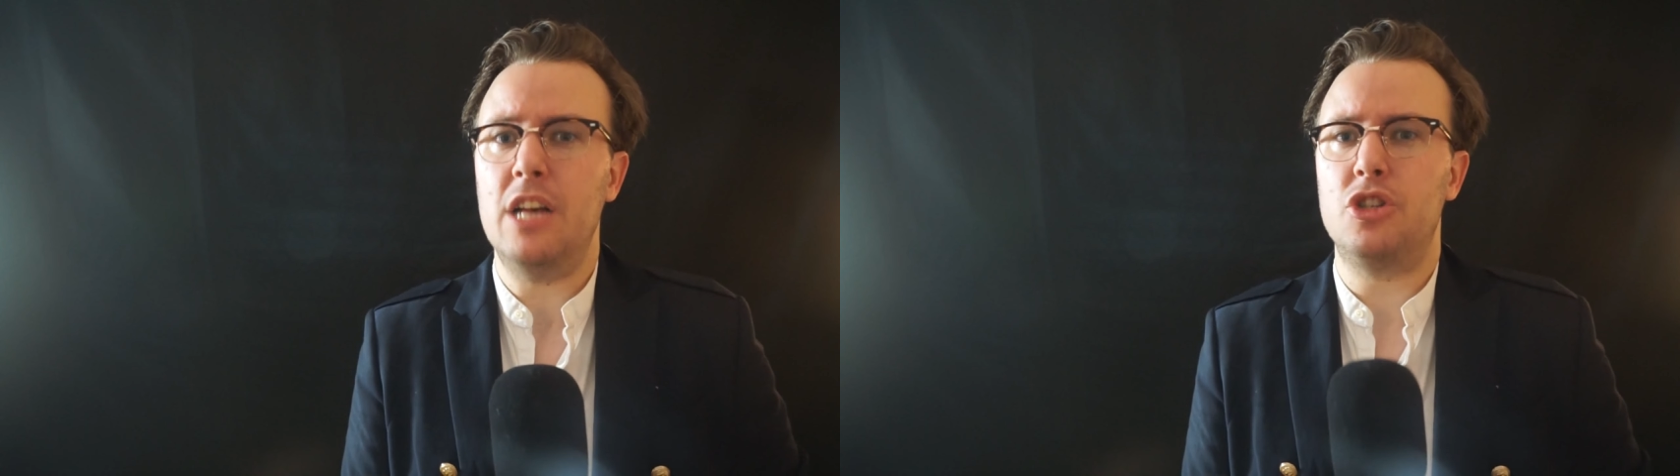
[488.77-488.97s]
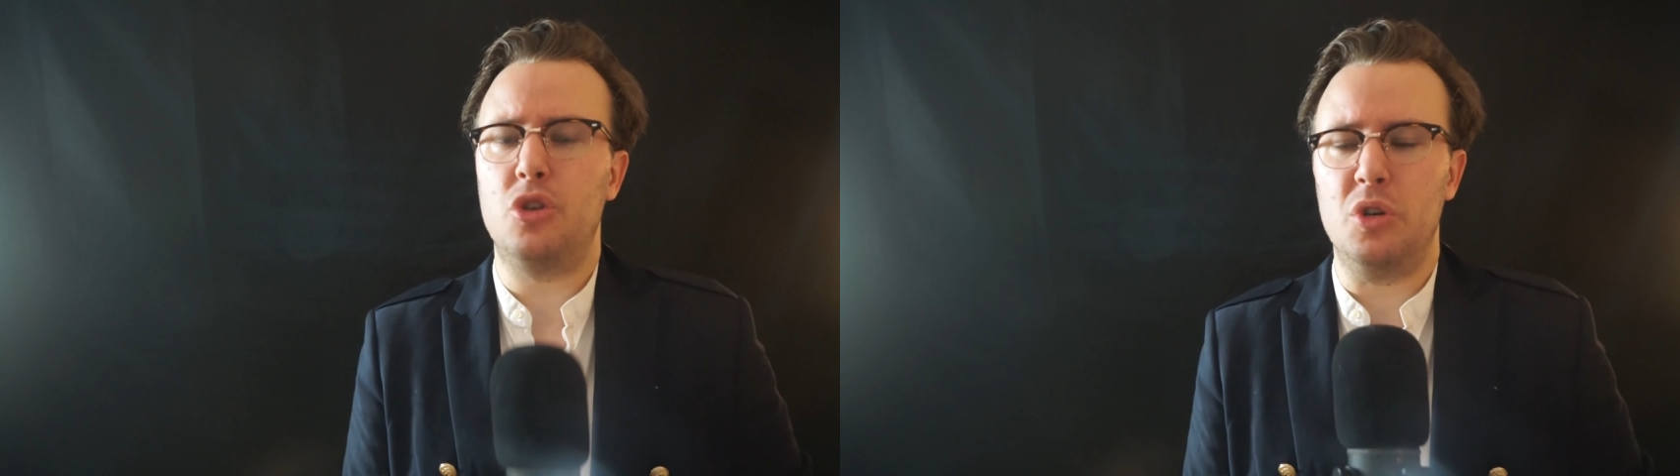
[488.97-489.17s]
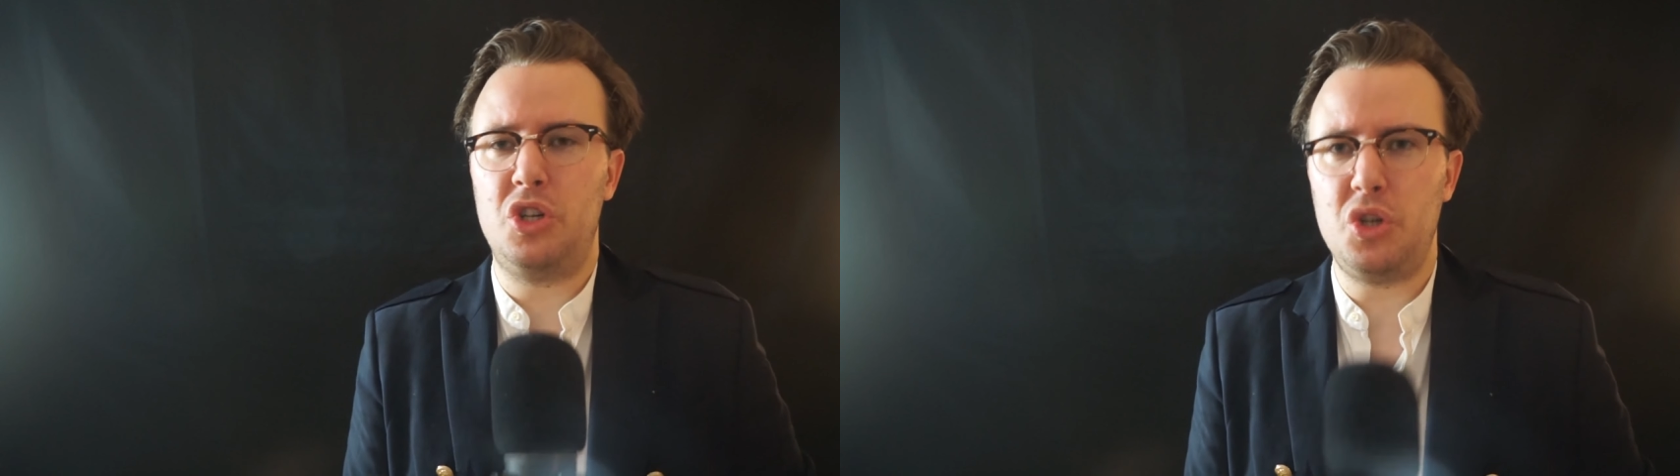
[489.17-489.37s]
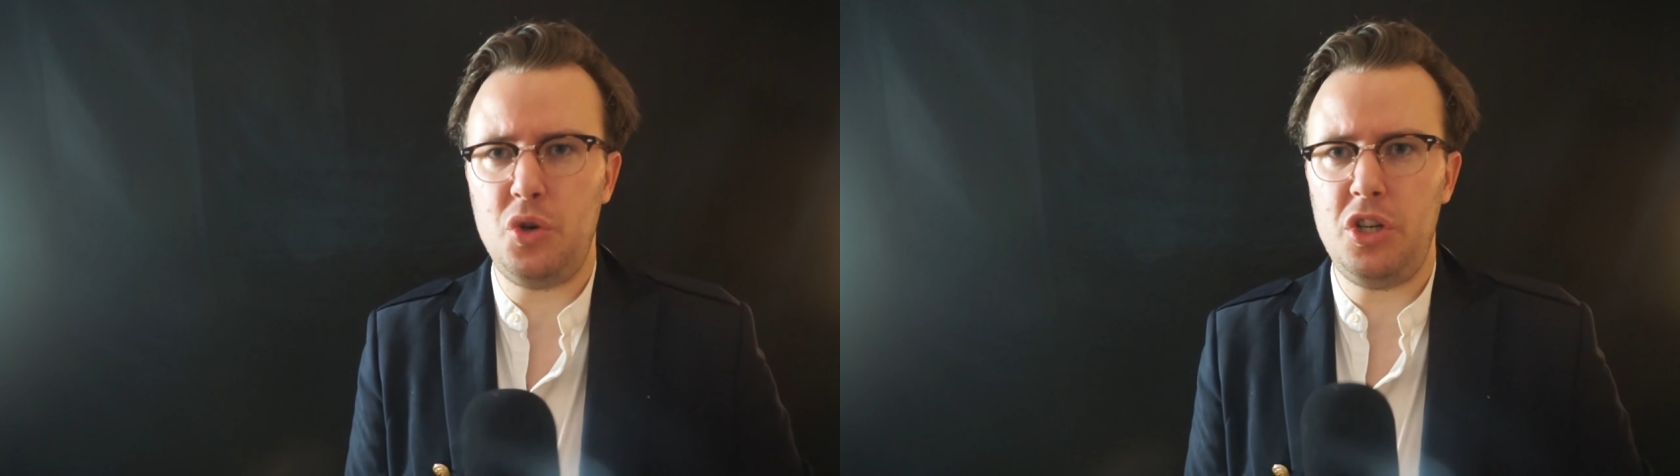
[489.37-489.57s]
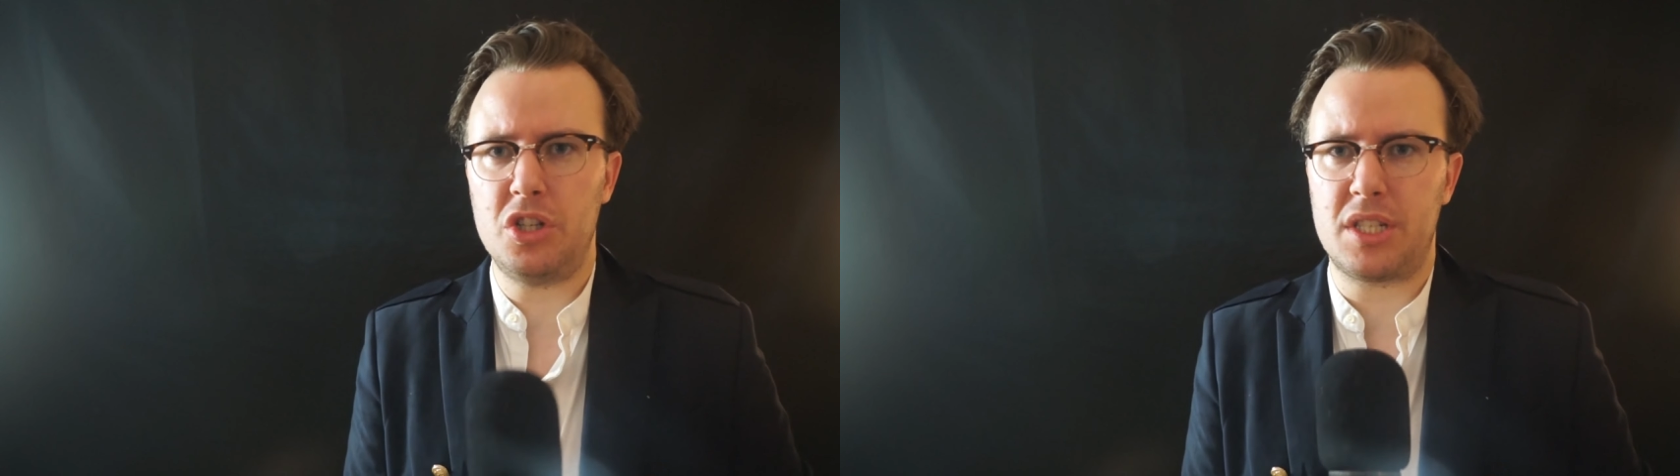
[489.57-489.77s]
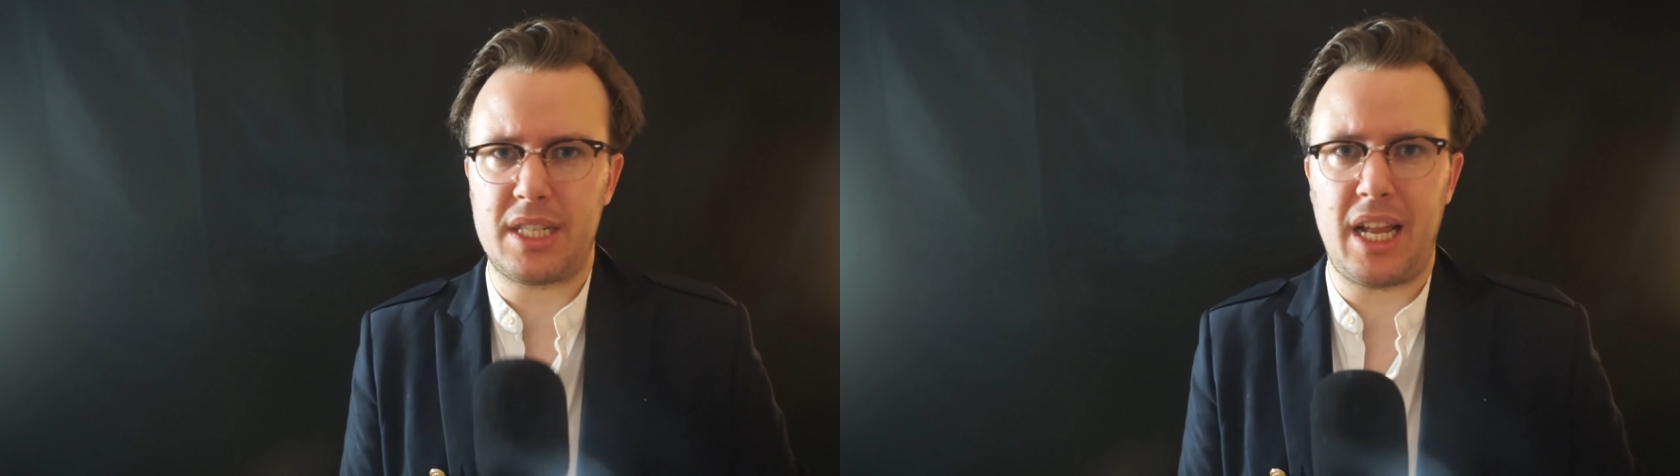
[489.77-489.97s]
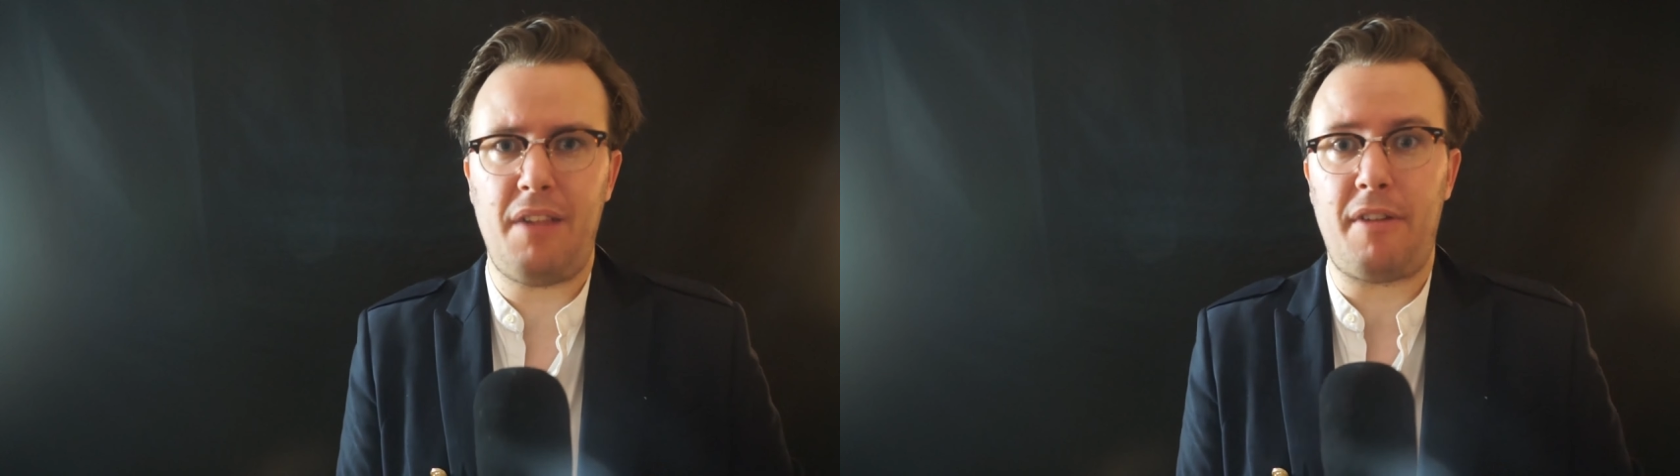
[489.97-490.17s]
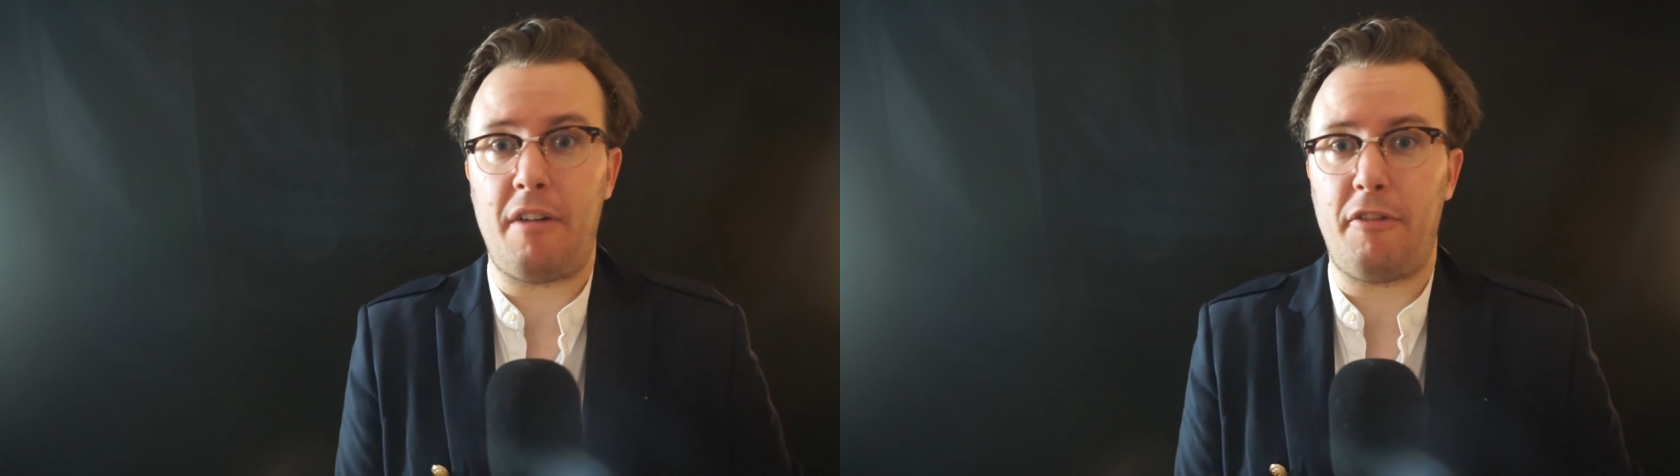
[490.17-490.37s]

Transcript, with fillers: So do yourself a